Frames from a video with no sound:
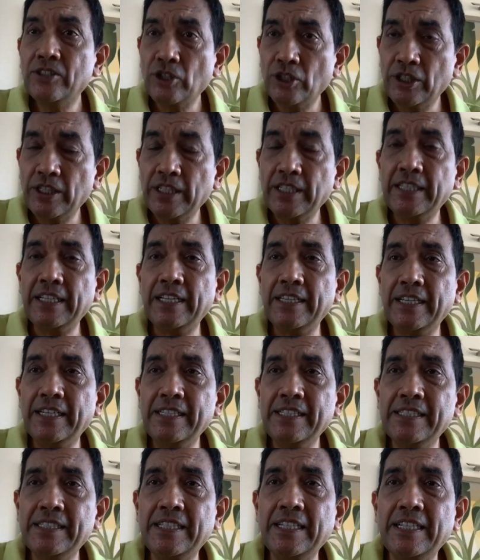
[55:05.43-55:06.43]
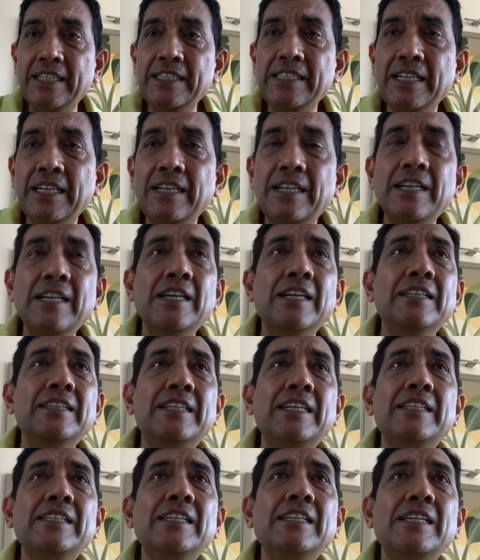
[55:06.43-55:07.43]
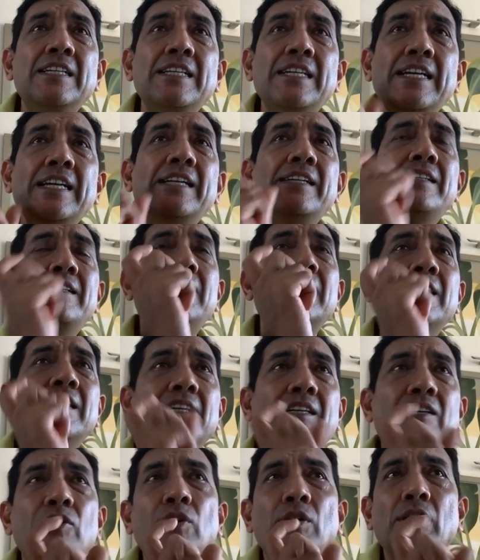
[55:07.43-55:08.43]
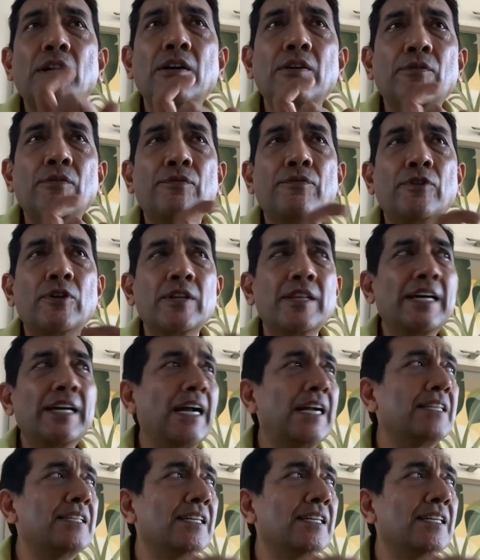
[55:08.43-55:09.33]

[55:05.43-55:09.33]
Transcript: So th- there, there is there is a there is a need uh, uh for that.